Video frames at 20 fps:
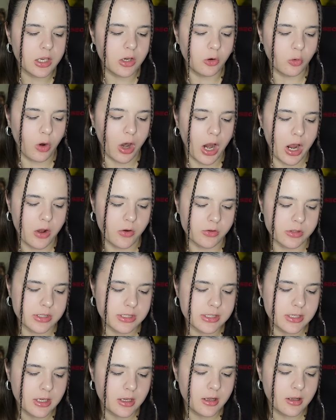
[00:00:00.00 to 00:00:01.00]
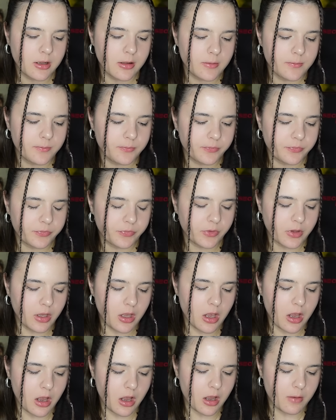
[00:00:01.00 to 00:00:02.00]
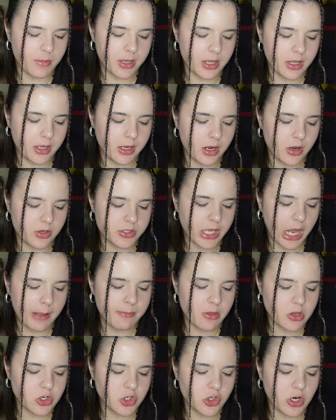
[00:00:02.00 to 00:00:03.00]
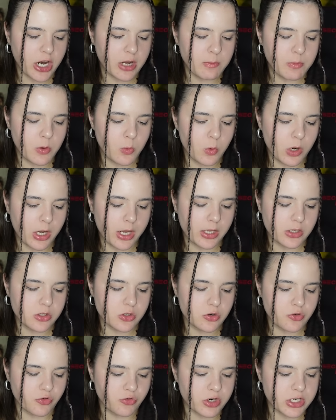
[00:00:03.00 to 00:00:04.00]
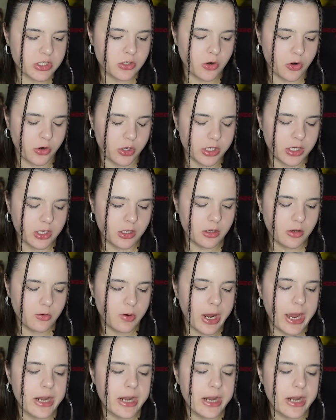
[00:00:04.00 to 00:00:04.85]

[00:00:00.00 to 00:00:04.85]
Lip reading: groans. And then he goes, I'm not sure I'd be willing to risk hurting you.